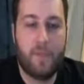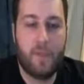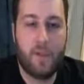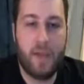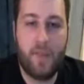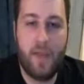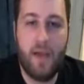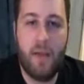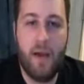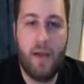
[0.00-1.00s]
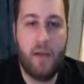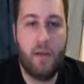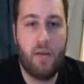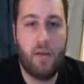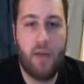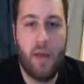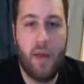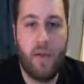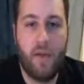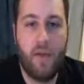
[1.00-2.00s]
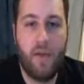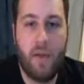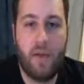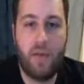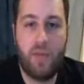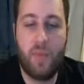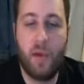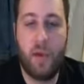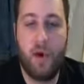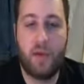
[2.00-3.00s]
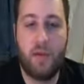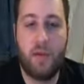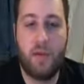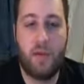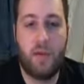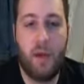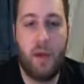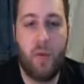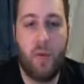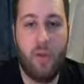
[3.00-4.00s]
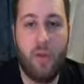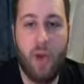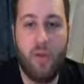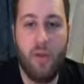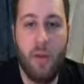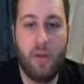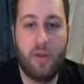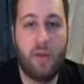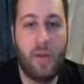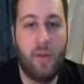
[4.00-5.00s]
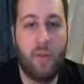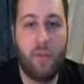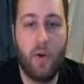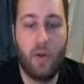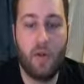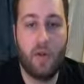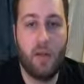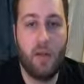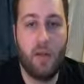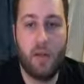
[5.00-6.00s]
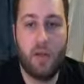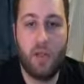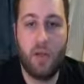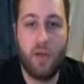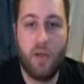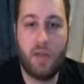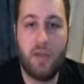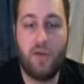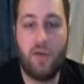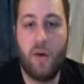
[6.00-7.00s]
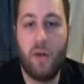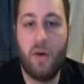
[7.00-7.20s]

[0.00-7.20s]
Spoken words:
just keep that in mind and think about your shipping cost. With coffee mugs and with books, the shipping cost is very